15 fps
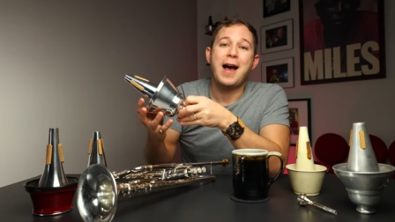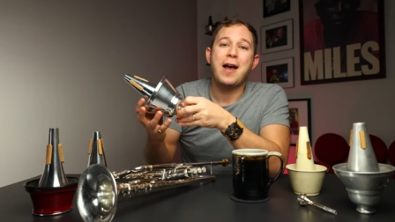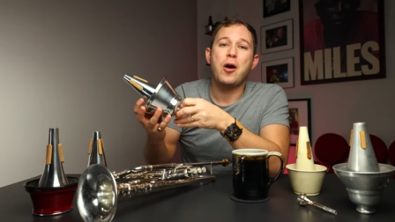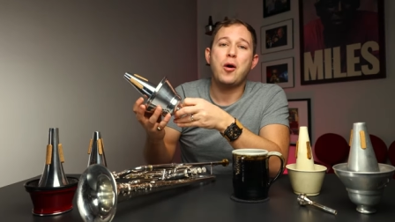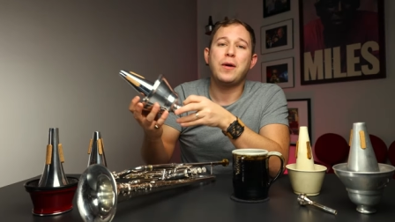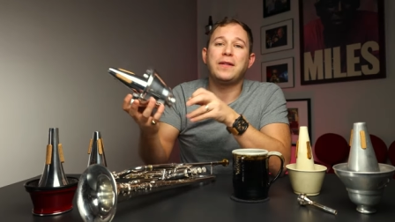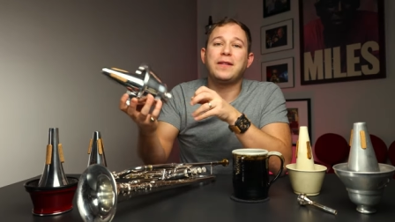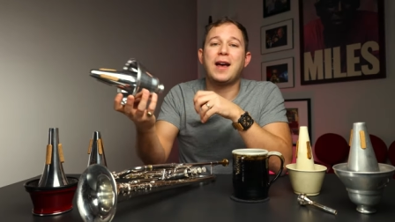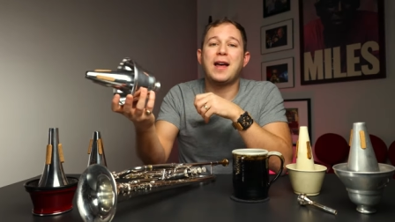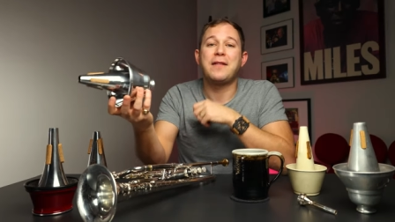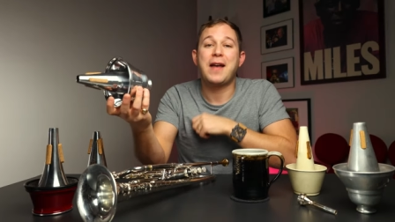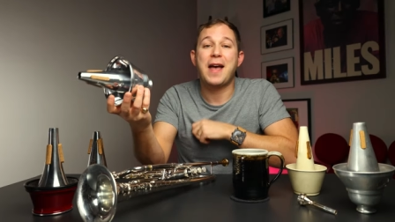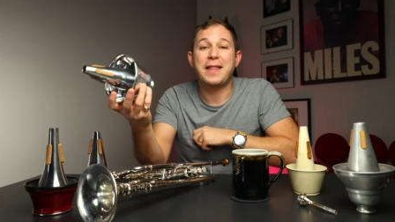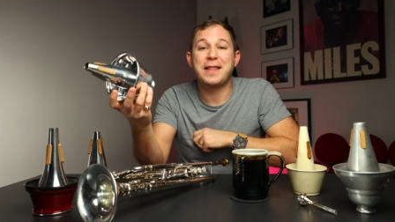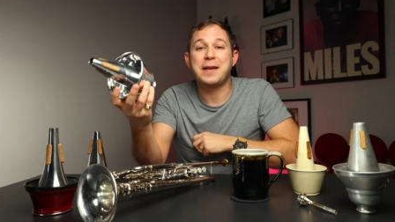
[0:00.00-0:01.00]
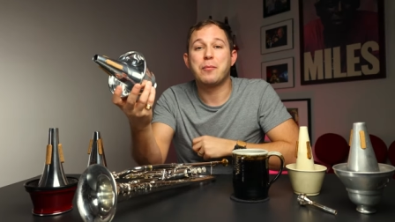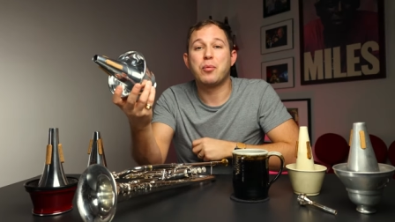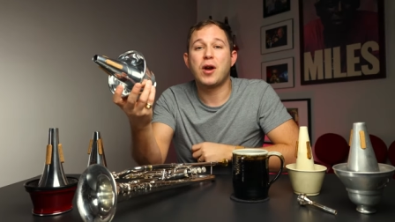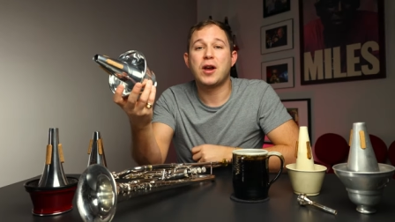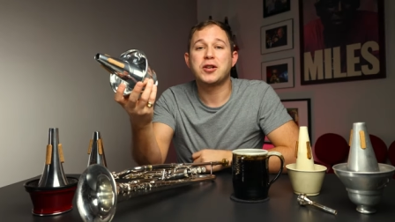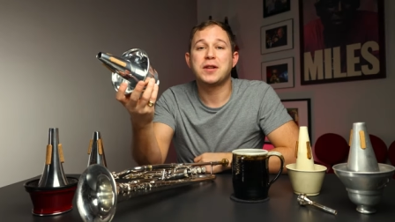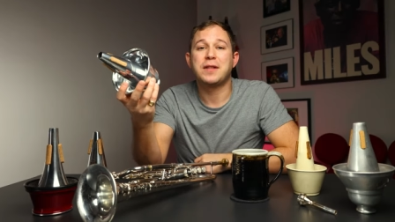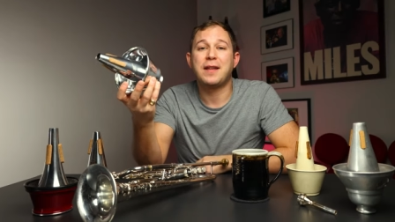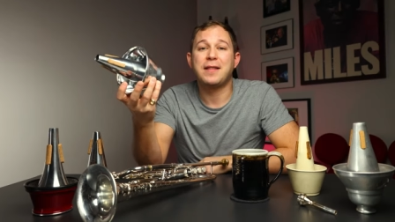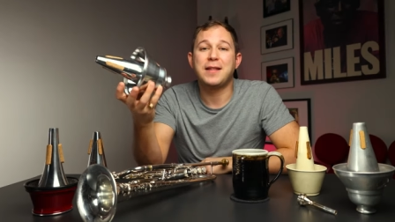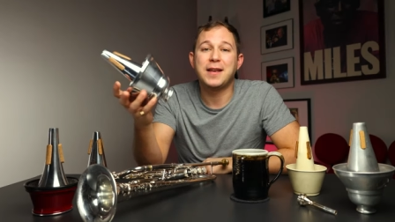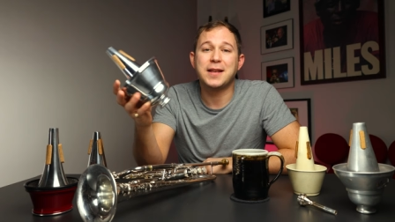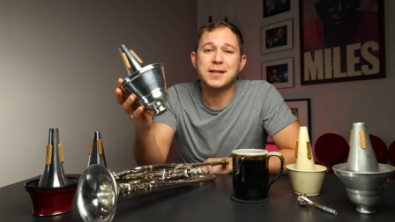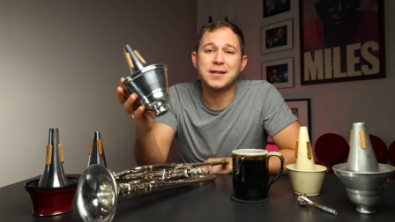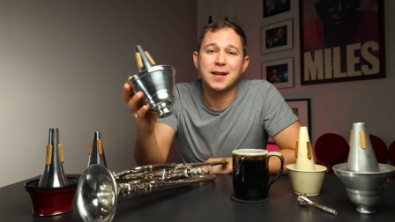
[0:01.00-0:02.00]
I always kind of had the impression that
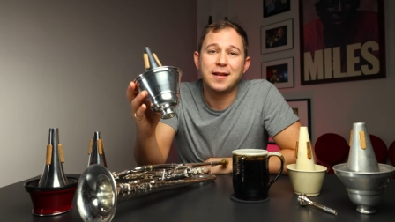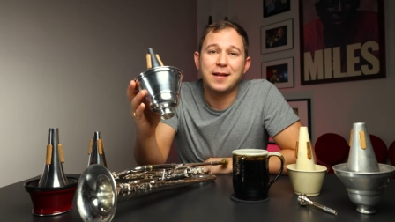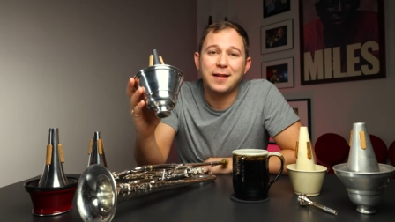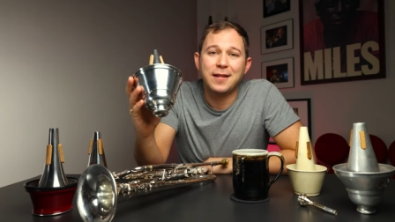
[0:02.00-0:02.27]
these